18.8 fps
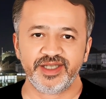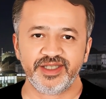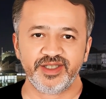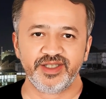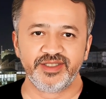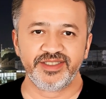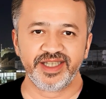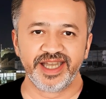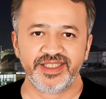
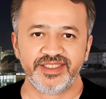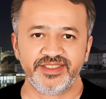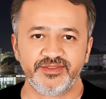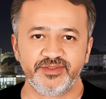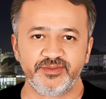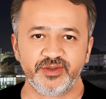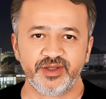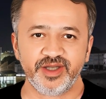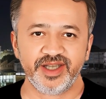and contains
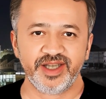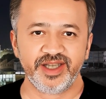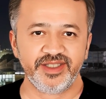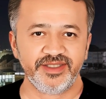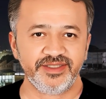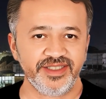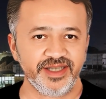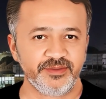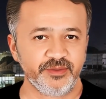very
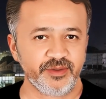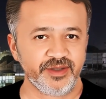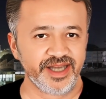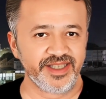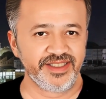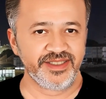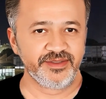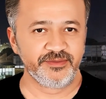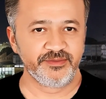costly
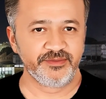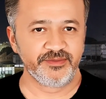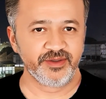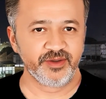platinum,